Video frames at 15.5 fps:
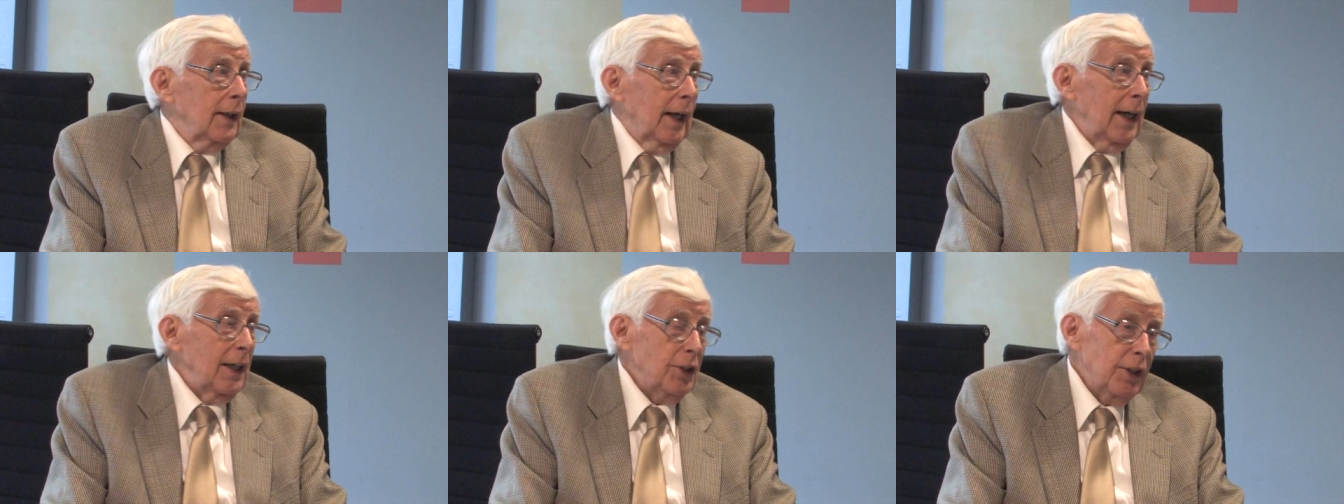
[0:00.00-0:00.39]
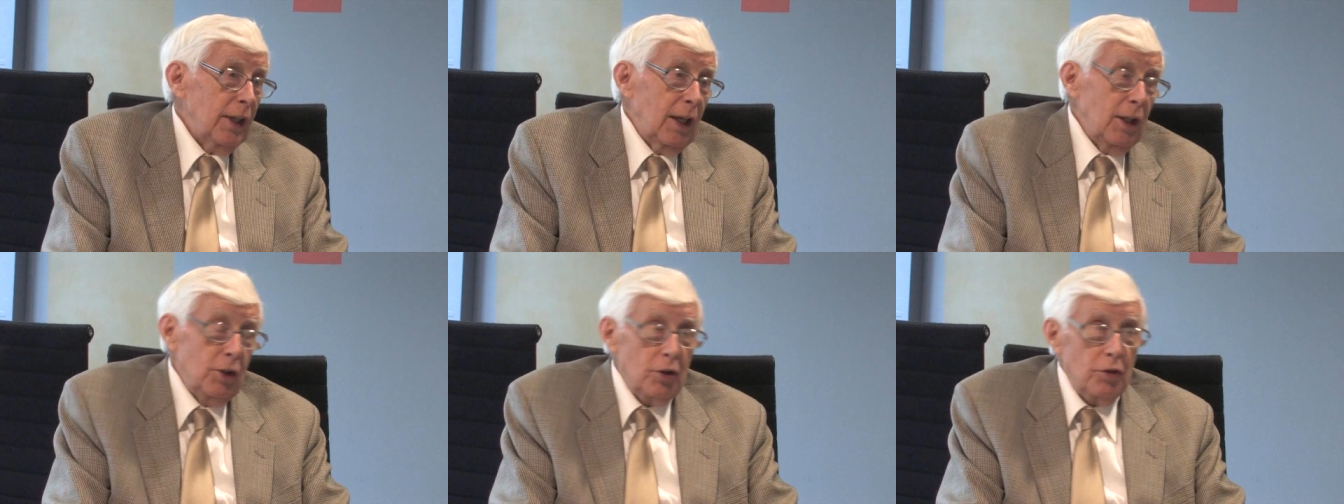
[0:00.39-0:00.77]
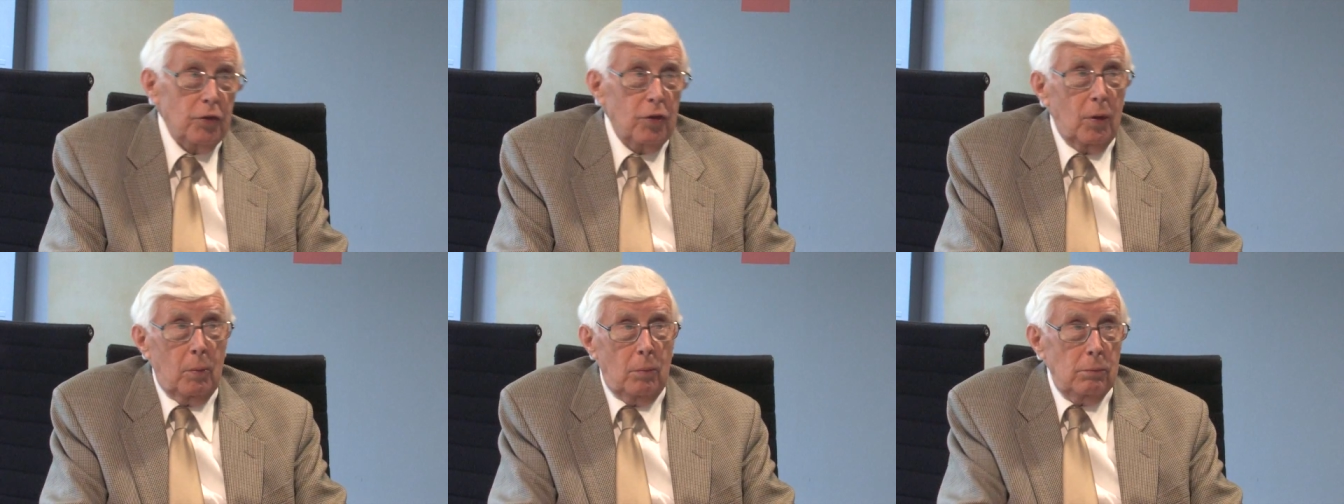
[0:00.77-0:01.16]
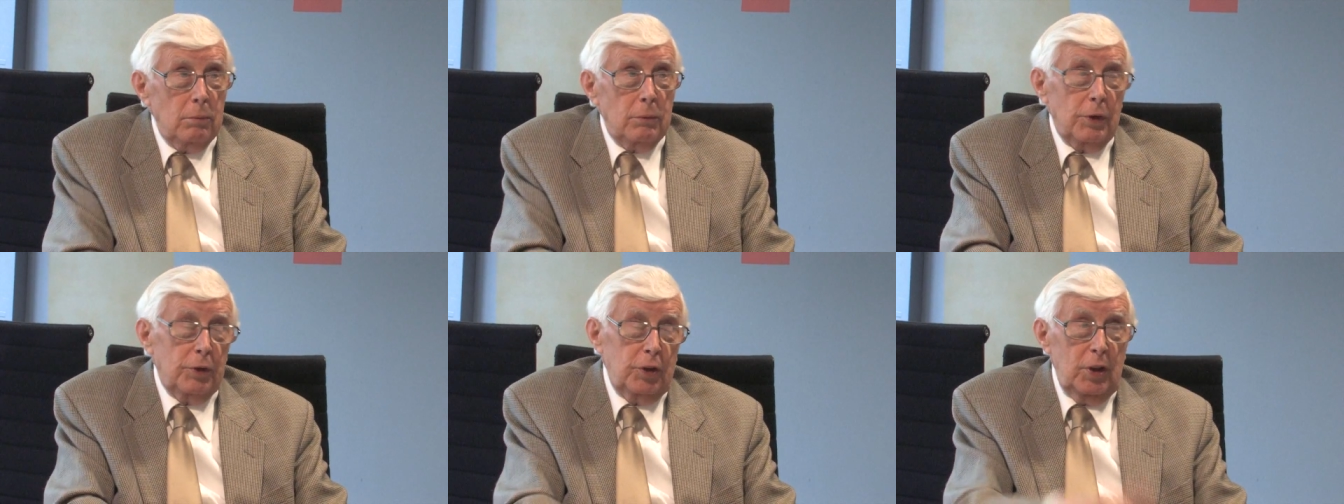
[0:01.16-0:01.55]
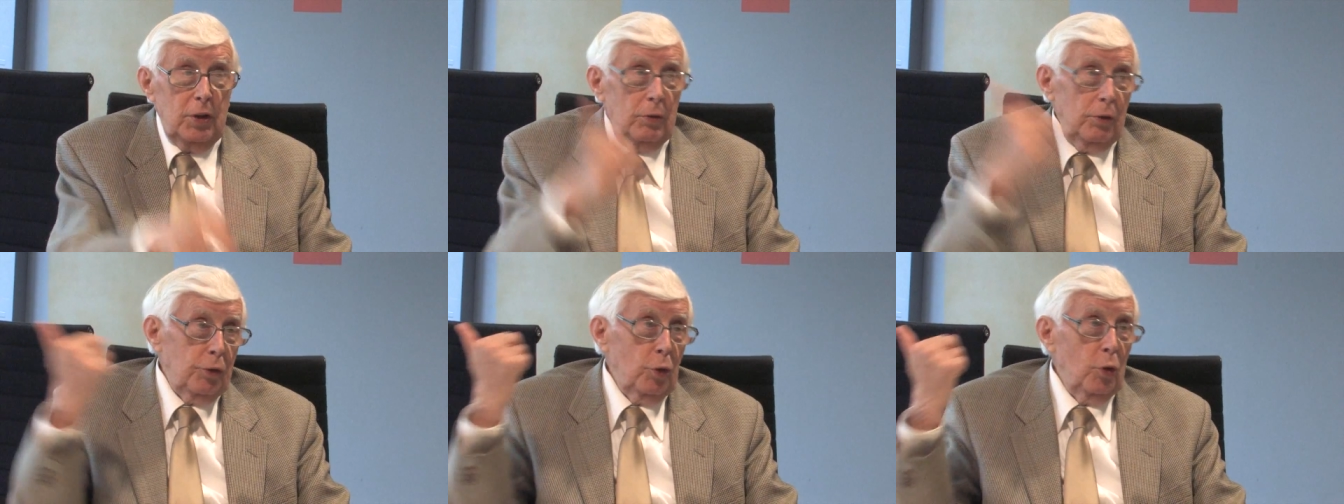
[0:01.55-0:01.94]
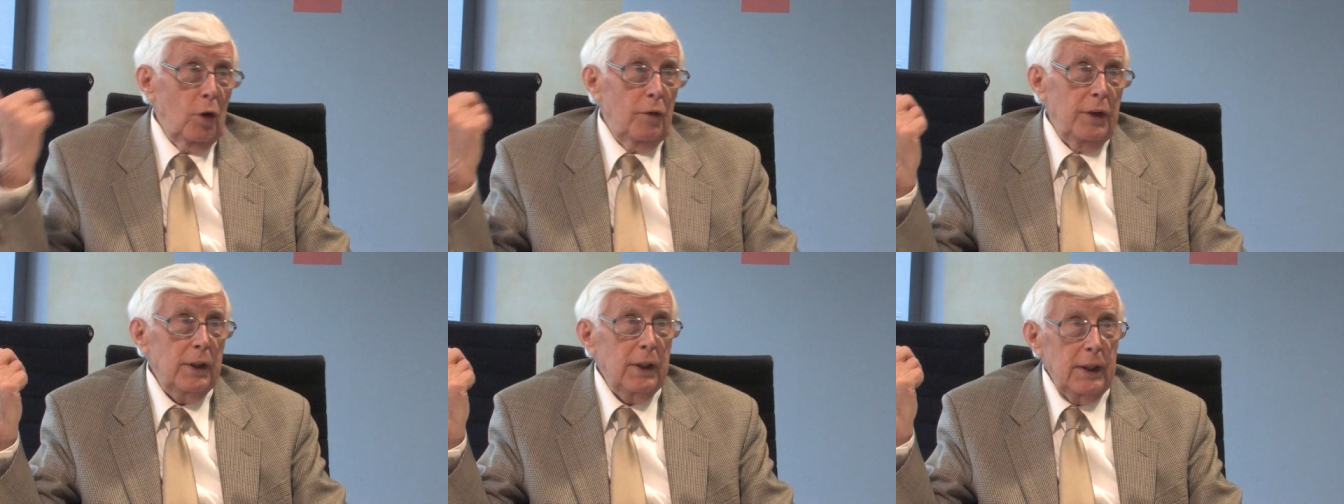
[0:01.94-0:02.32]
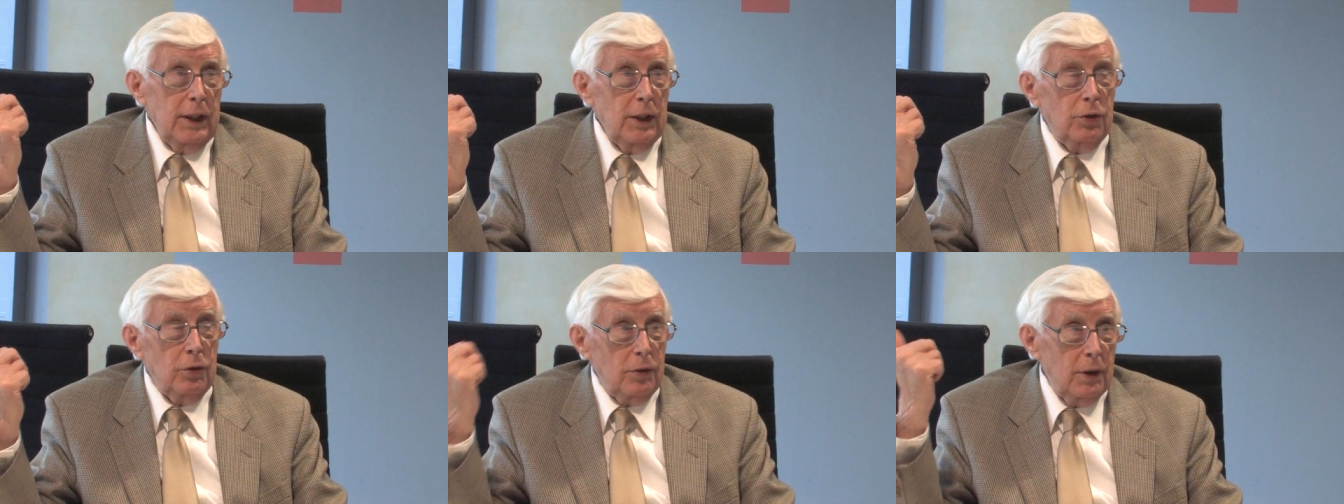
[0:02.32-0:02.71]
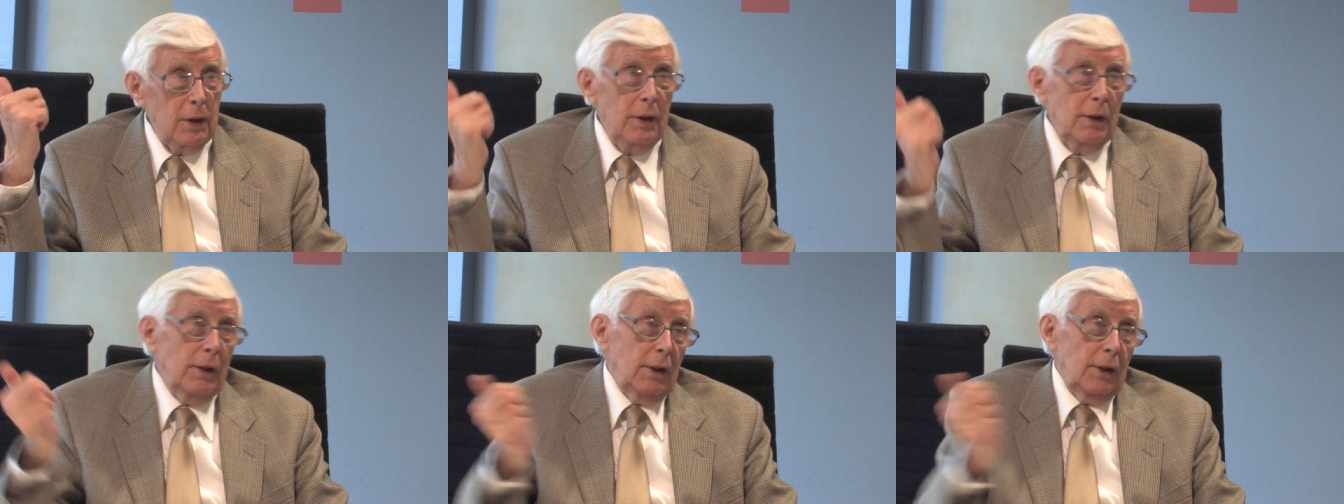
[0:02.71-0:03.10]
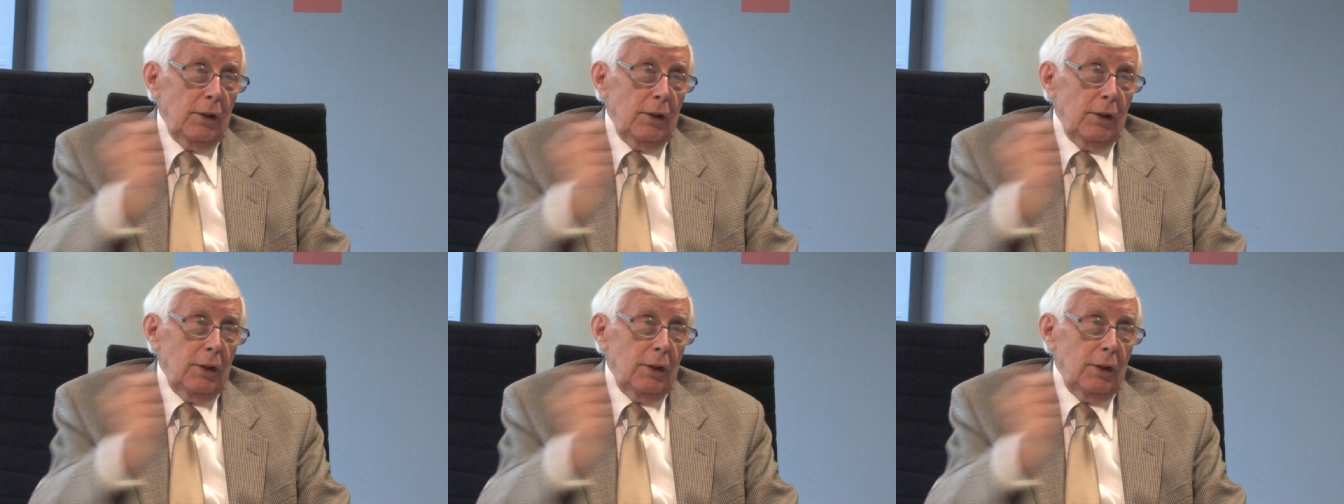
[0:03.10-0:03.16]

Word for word: high standards from the t- toe of Italy to the